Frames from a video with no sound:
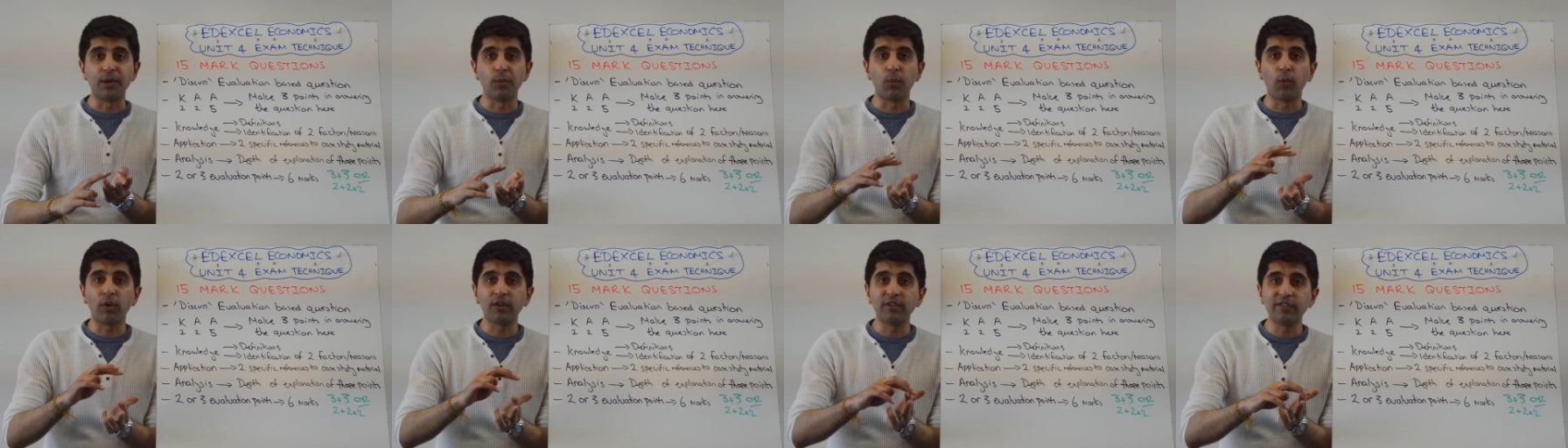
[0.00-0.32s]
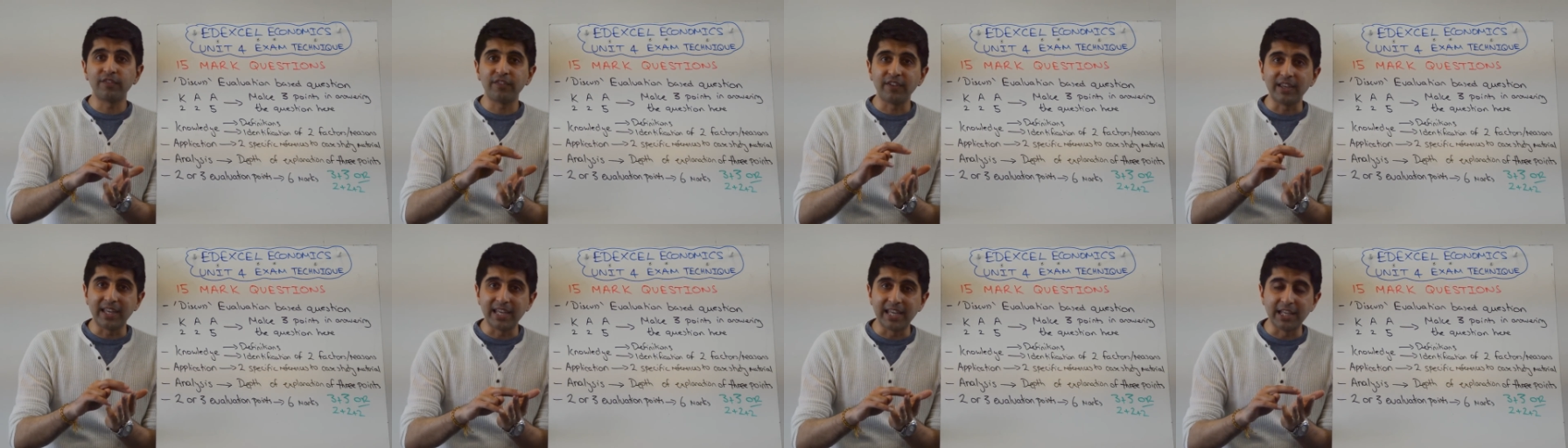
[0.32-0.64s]
one
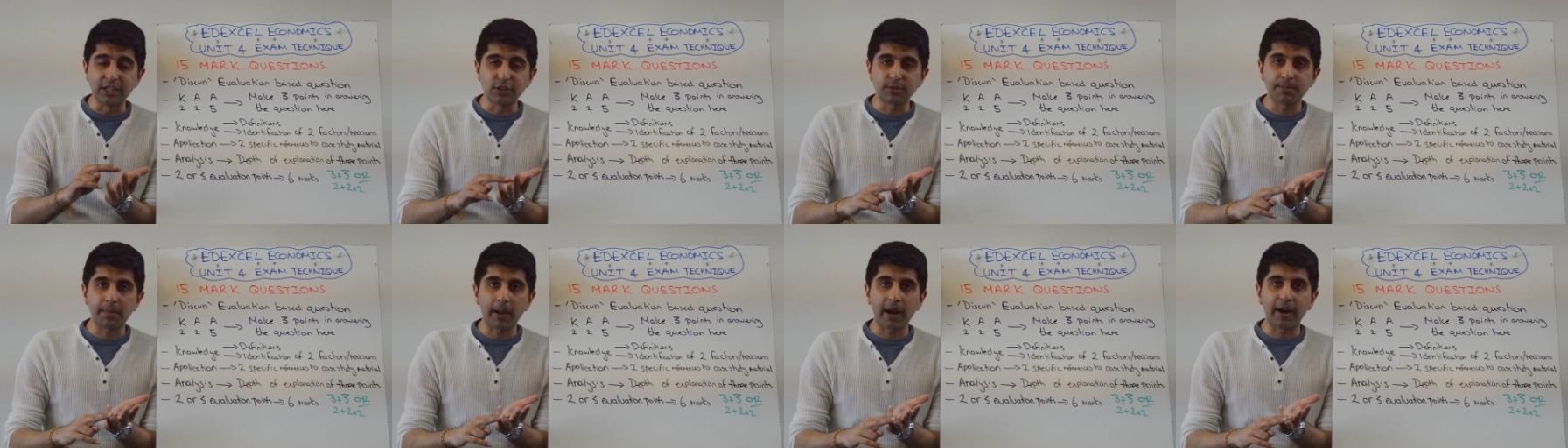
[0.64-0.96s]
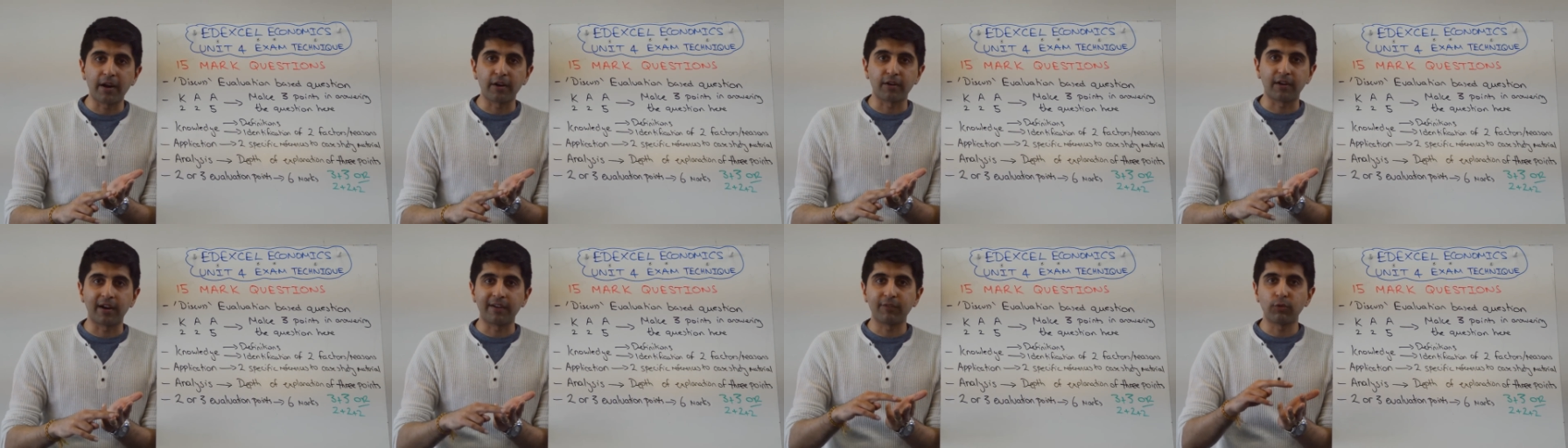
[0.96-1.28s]
for each
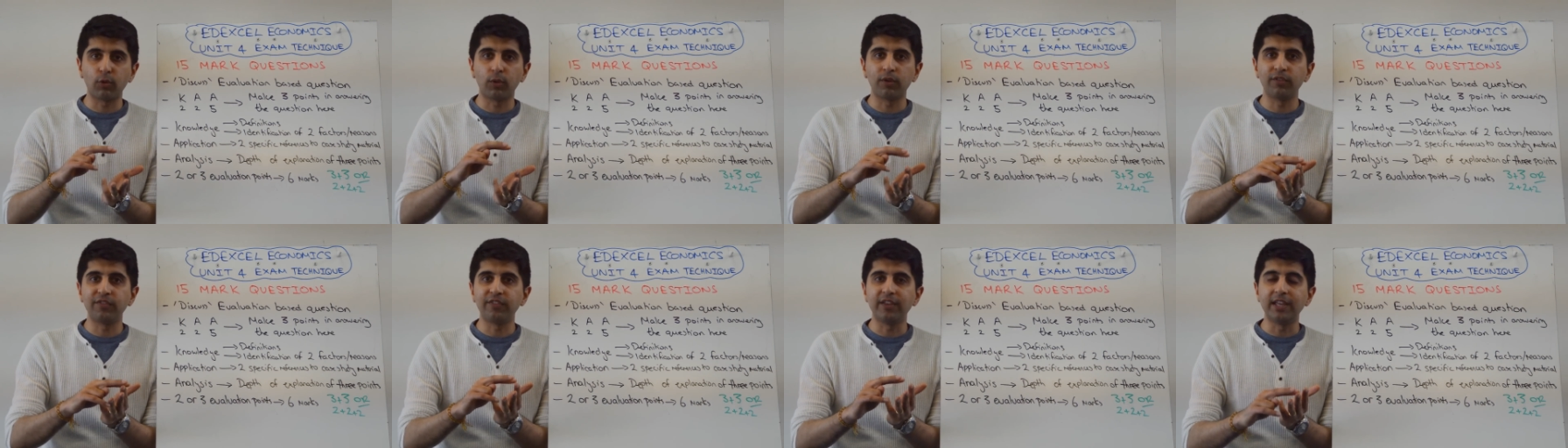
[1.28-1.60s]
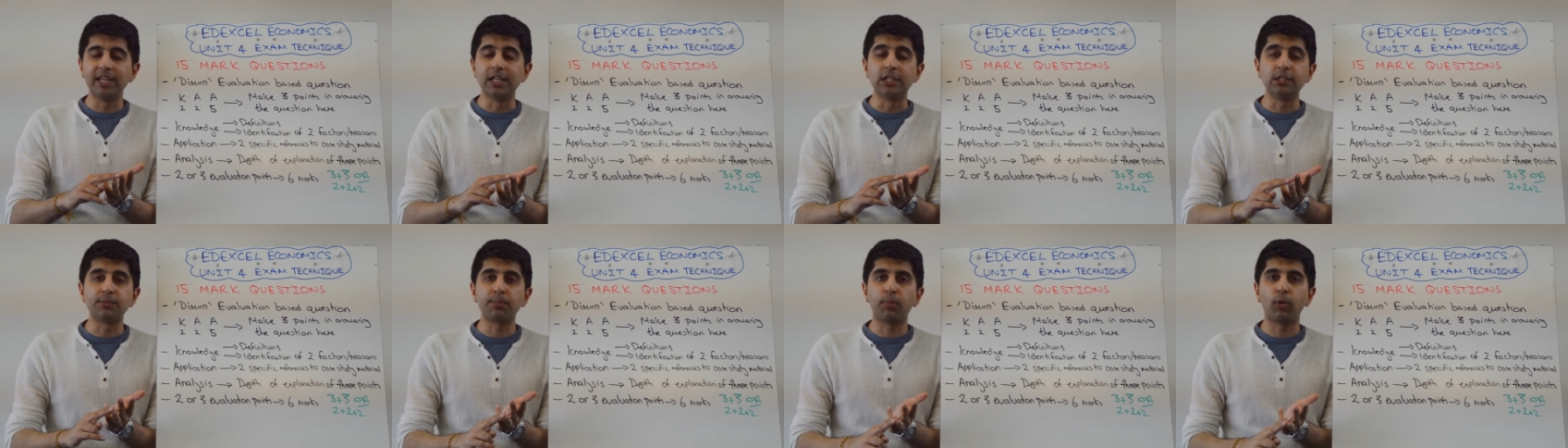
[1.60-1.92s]
paragraph, one for
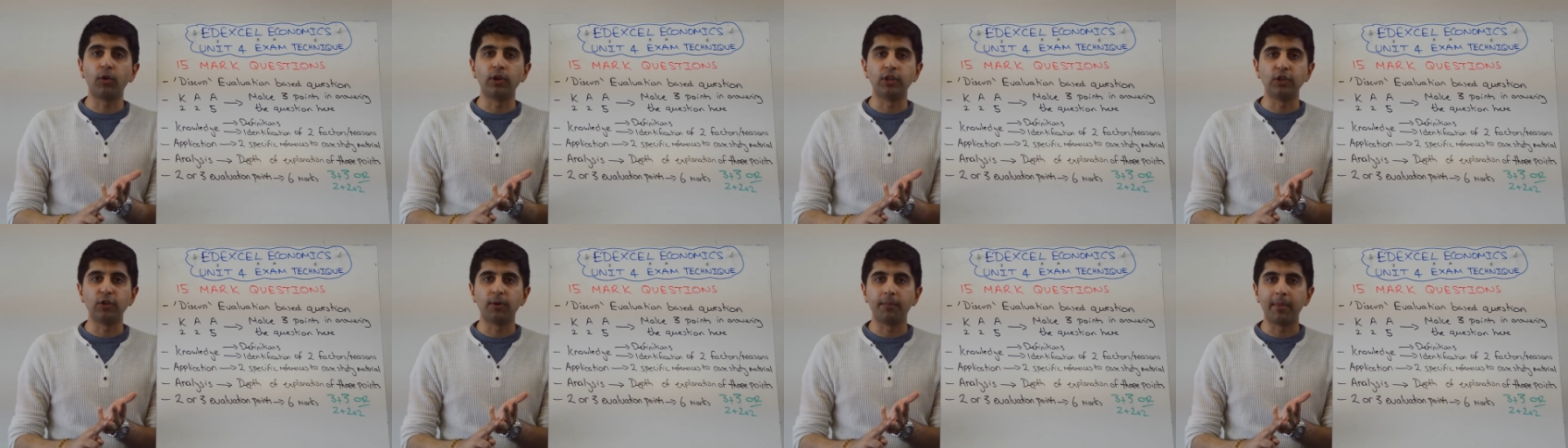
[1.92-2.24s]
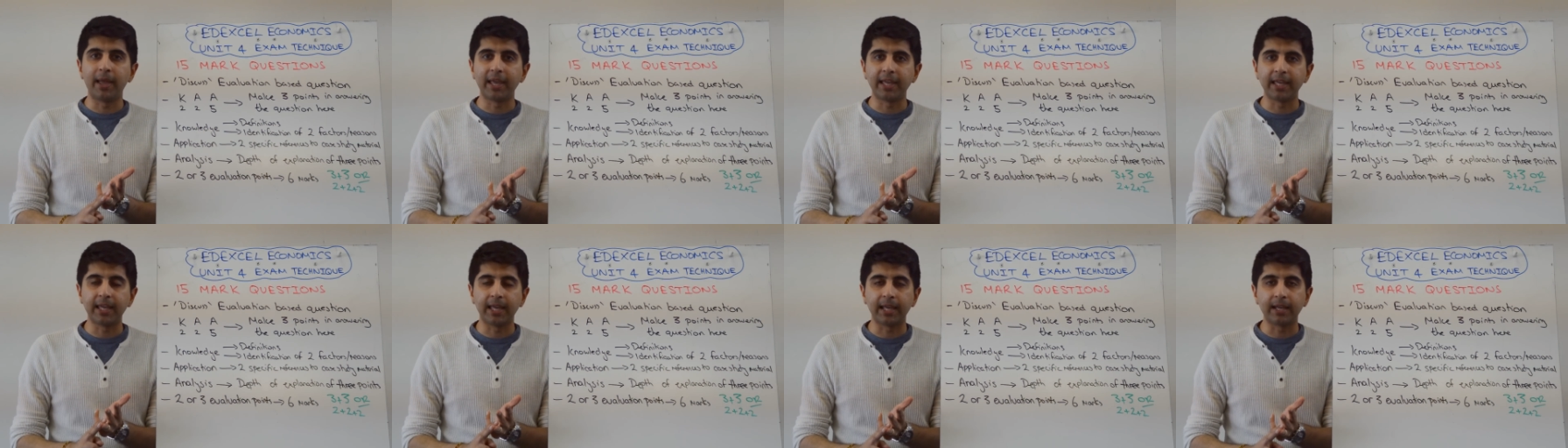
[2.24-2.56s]
each point you're
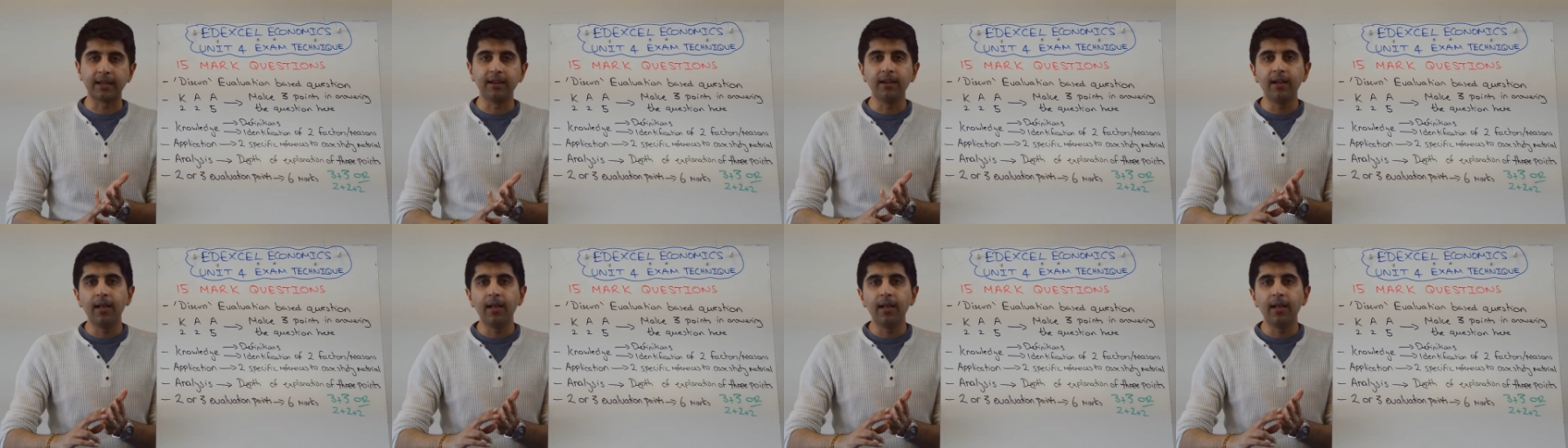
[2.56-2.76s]
making.